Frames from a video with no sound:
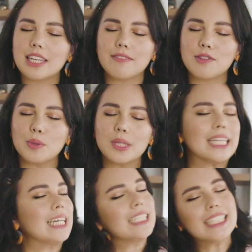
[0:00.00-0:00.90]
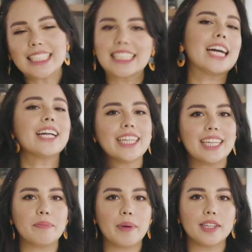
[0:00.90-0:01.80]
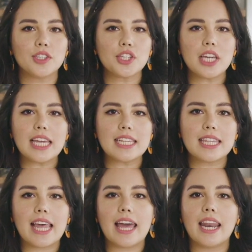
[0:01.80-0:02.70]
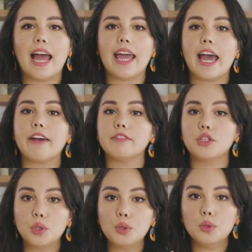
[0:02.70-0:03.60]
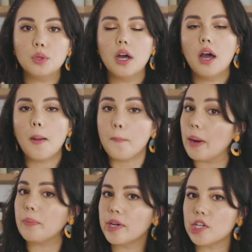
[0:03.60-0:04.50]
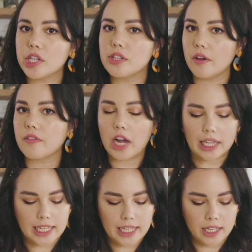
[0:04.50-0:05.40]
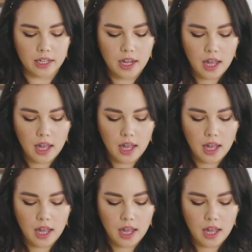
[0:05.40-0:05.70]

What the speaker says: gives you that garlicky punch is that I have two preparations of garlic in it.